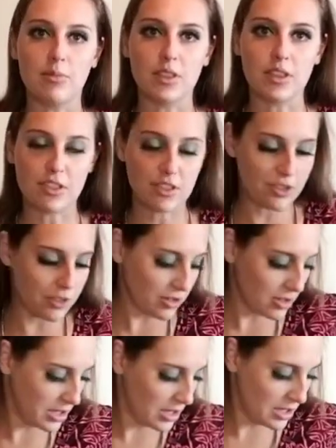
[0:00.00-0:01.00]
the
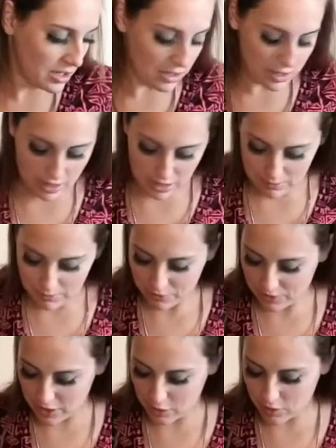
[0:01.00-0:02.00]
sturdy
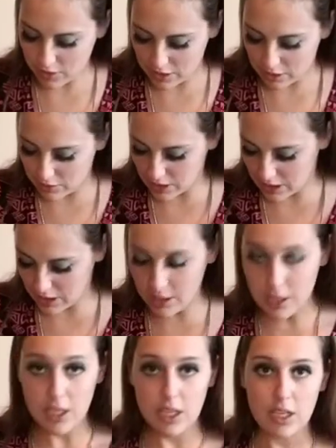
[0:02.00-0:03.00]
feel that you
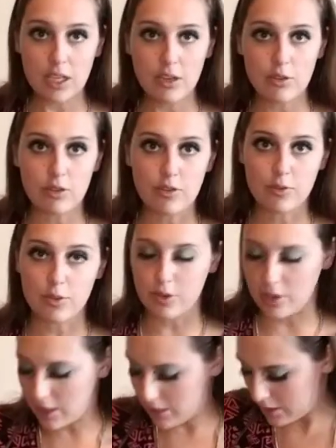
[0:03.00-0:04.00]
need in order
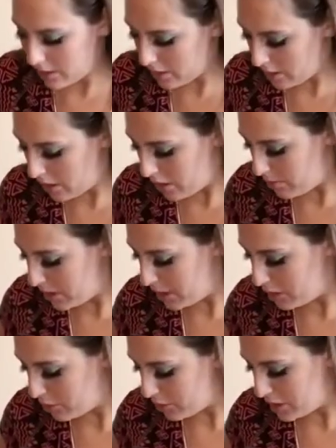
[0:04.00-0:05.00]
for
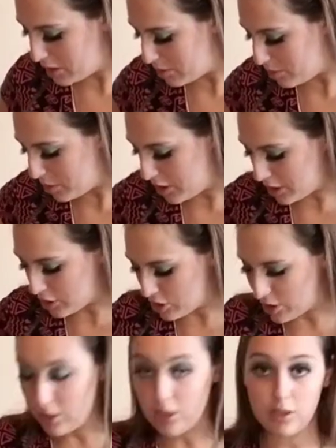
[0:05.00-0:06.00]
increased
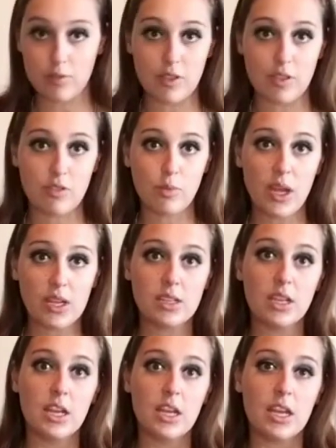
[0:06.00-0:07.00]
production of the sweat
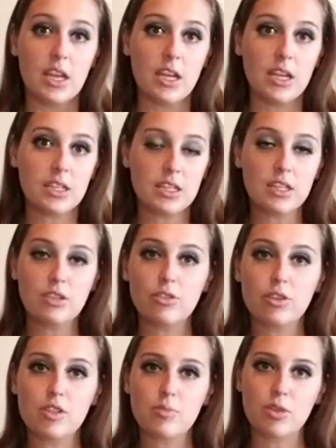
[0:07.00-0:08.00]
and
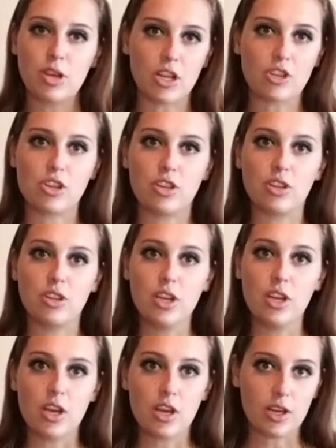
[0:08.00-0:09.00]
increased production
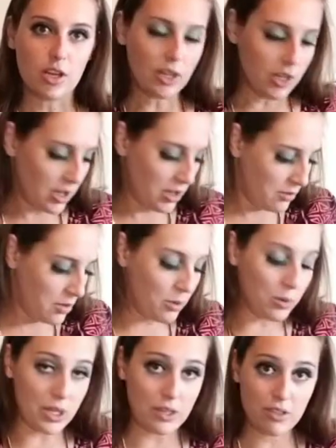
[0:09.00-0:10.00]
of the
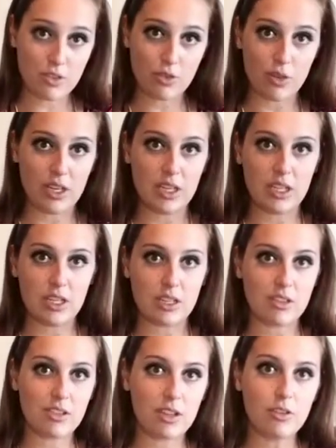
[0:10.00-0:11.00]
waist training
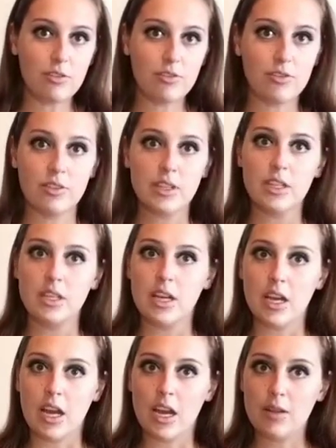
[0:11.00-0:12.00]
itself.
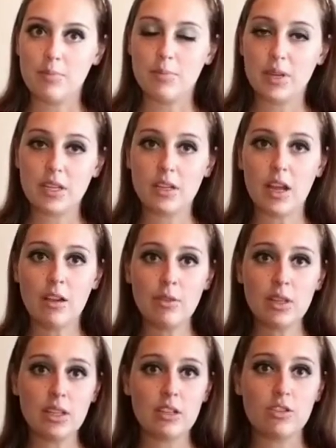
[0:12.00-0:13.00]
But I
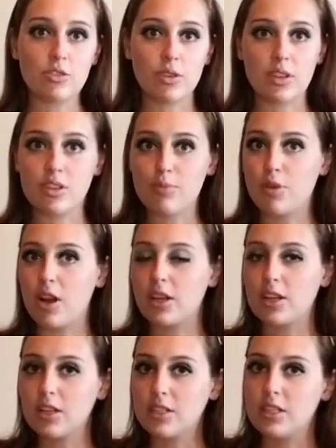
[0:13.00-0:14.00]
really enjoy this
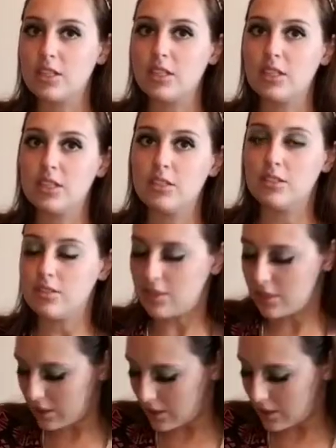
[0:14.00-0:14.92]
product. It is